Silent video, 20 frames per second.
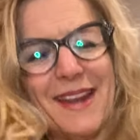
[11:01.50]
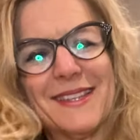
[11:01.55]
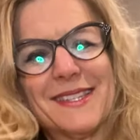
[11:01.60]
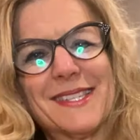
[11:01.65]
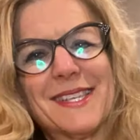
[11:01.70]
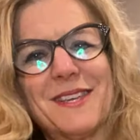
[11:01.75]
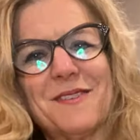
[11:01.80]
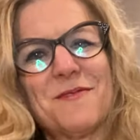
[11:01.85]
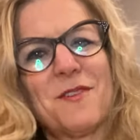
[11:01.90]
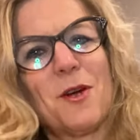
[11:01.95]

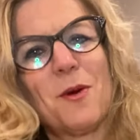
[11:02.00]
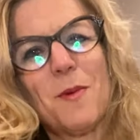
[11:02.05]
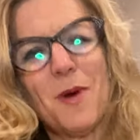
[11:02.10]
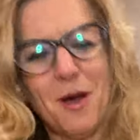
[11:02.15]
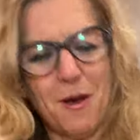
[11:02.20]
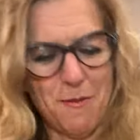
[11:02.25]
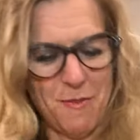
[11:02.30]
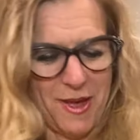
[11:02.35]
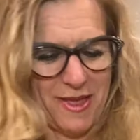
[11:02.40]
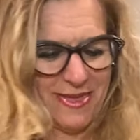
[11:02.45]
see it very
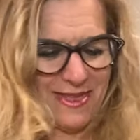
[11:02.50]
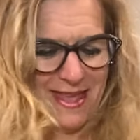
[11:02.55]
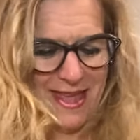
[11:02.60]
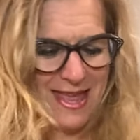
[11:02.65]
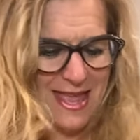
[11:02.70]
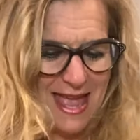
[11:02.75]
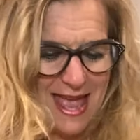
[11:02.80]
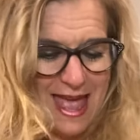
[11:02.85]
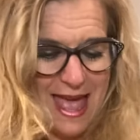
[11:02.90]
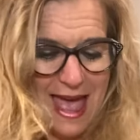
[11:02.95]
well, but the
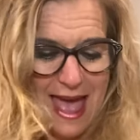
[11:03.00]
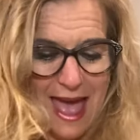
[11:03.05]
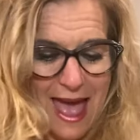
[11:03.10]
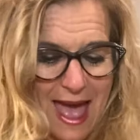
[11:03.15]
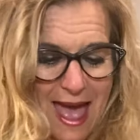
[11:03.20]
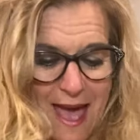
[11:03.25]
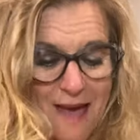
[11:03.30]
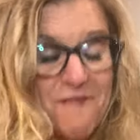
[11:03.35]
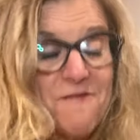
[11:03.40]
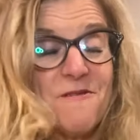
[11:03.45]

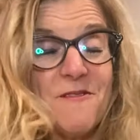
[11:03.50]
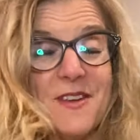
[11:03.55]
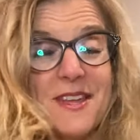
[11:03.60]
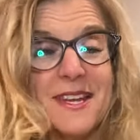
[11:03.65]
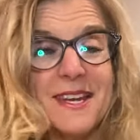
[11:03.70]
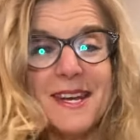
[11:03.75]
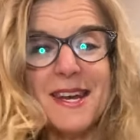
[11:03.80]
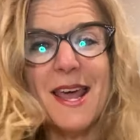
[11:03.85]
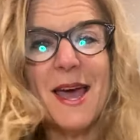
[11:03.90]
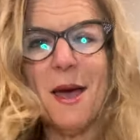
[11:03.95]

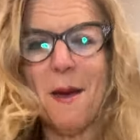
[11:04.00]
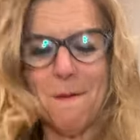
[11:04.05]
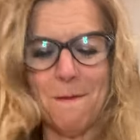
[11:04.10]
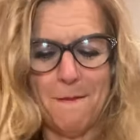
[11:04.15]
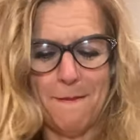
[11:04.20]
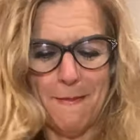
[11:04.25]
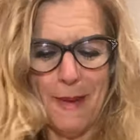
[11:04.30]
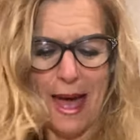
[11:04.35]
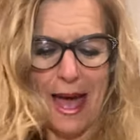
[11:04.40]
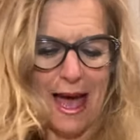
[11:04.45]
effing
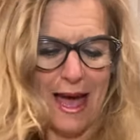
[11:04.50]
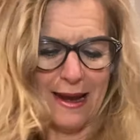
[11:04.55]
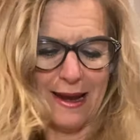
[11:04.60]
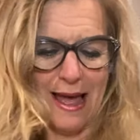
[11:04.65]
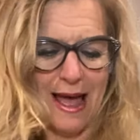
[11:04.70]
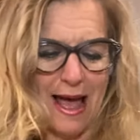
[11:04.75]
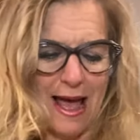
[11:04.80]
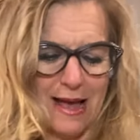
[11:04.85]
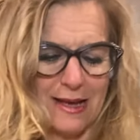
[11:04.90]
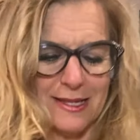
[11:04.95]

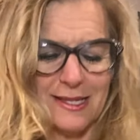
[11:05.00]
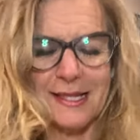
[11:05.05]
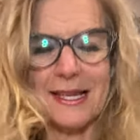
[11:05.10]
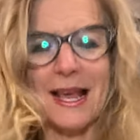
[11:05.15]
badass